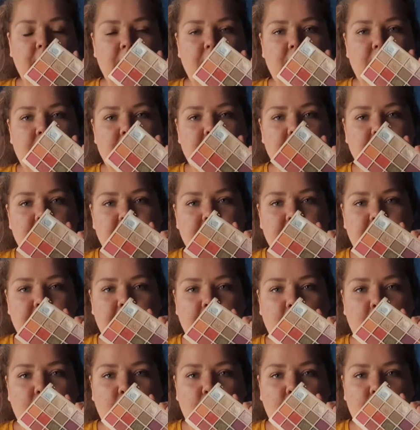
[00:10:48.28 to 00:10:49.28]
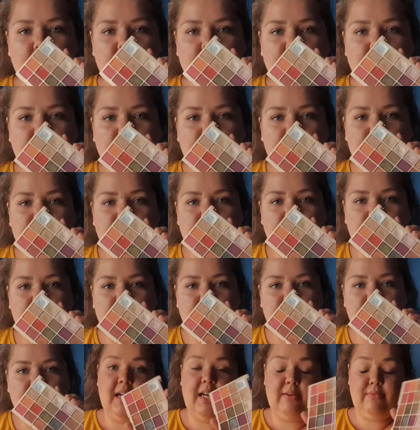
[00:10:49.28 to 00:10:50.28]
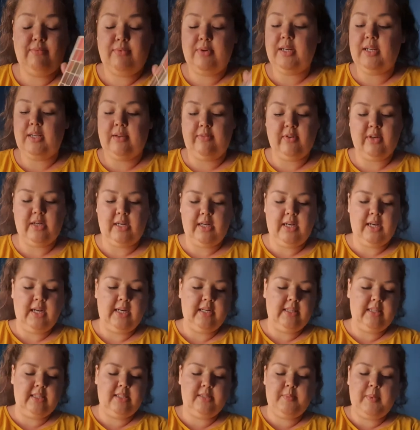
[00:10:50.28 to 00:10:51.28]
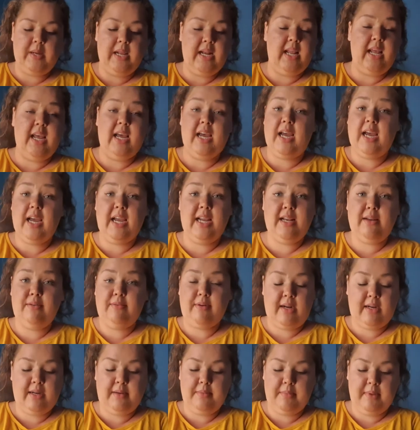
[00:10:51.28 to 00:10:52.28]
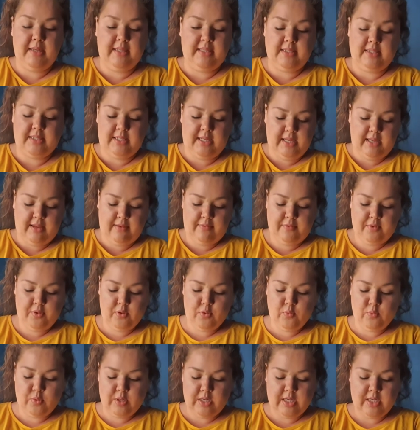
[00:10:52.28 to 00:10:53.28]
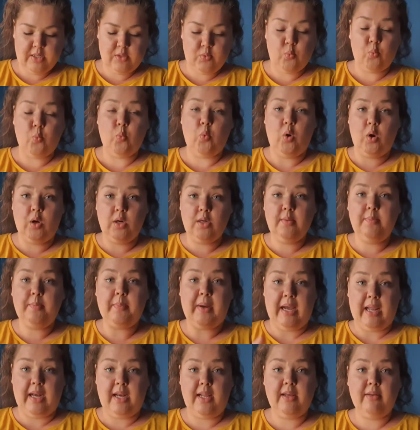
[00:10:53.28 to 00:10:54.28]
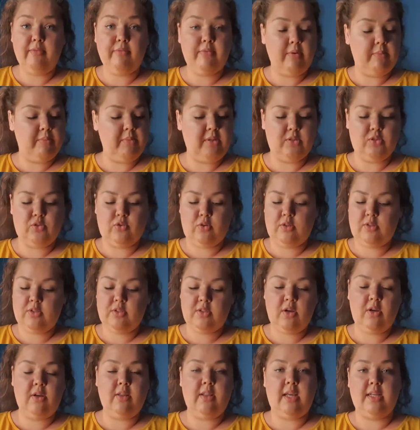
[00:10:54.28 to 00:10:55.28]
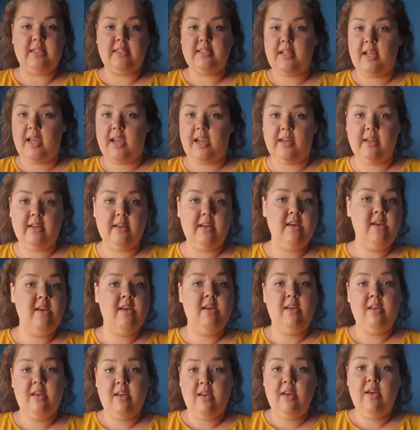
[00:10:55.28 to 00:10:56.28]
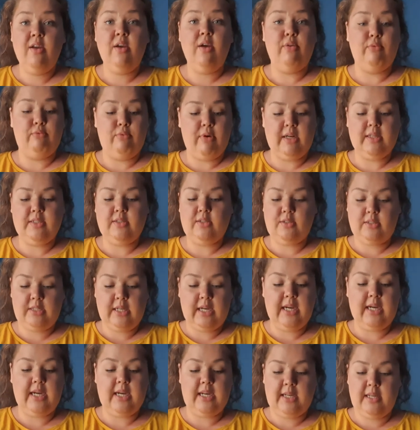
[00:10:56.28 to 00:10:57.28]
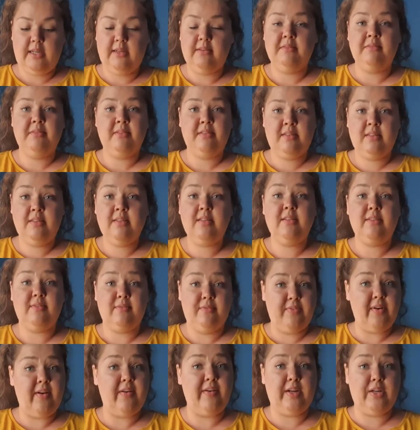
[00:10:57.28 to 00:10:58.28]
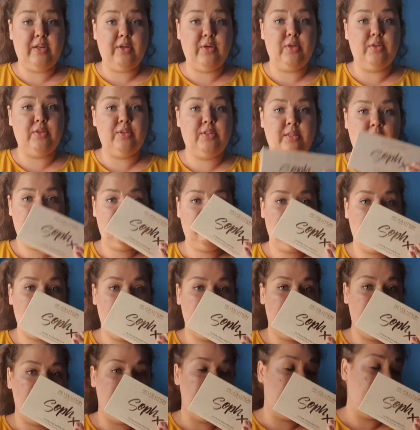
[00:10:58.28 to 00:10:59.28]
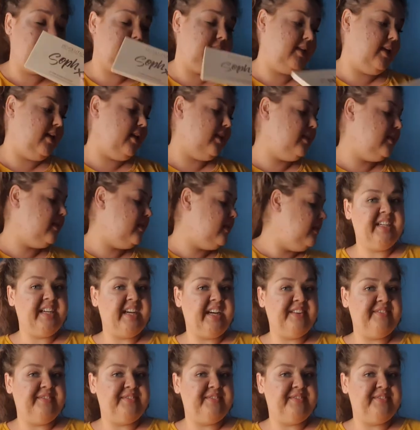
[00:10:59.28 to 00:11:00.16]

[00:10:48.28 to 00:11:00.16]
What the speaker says: You can see all the indents. I really, really like this palette. I highly recommend it. If you need one palette from the drugstore that's like ride or die, very good, it's this Kat